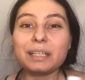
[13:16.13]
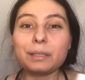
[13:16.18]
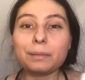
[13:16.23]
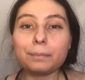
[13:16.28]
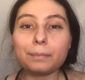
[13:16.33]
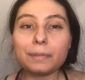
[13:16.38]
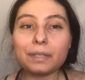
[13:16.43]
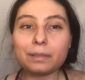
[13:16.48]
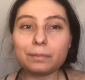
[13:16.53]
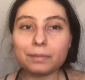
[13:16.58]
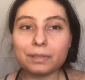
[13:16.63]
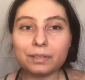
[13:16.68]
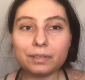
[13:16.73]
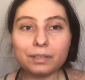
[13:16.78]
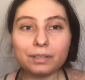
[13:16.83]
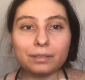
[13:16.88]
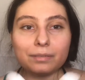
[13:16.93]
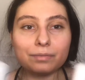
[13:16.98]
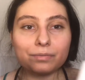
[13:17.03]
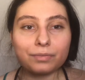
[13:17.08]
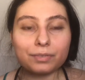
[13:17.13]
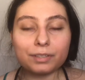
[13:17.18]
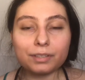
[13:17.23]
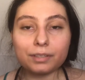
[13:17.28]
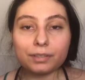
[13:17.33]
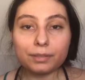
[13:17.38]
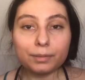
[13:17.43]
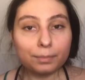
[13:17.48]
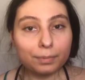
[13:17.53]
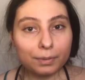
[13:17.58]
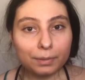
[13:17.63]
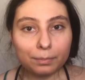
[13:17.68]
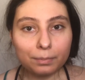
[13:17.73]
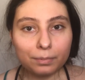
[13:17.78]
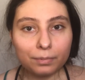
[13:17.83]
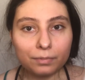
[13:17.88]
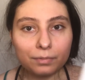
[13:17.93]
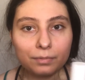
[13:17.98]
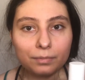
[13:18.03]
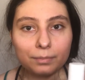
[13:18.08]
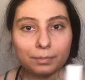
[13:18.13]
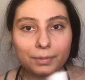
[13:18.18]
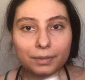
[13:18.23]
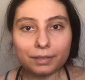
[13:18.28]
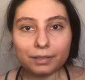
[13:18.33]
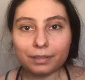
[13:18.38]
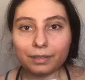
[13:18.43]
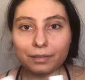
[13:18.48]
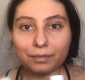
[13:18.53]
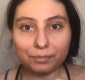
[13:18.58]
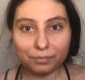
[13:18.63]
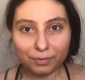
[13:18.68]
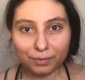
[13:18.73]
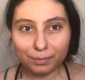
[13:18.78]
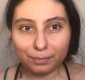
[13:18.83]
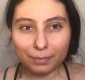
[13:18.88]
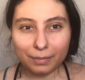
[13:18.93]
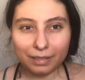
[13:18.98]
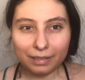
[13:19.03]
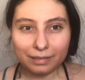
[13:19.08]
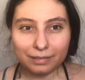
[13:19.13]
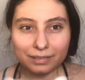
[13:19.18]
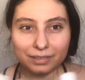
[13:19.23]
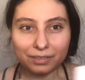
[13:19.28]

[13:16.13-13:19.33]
maybe for other people, but not for me.